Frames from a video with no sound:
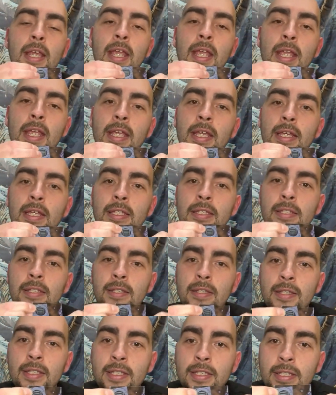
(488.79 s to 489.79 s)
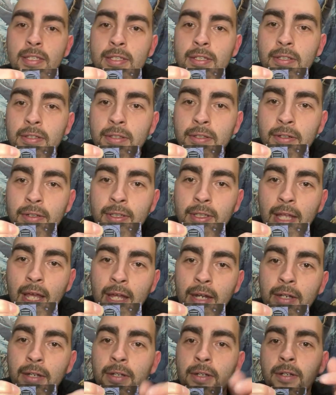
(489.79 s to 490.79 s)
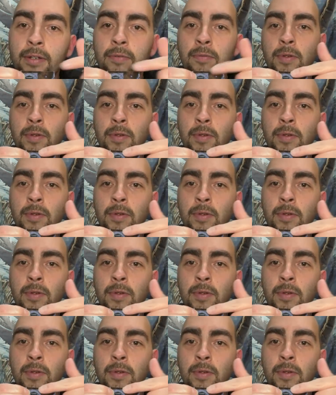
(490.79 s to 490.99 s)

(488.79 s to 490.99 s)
and this is a little ladder.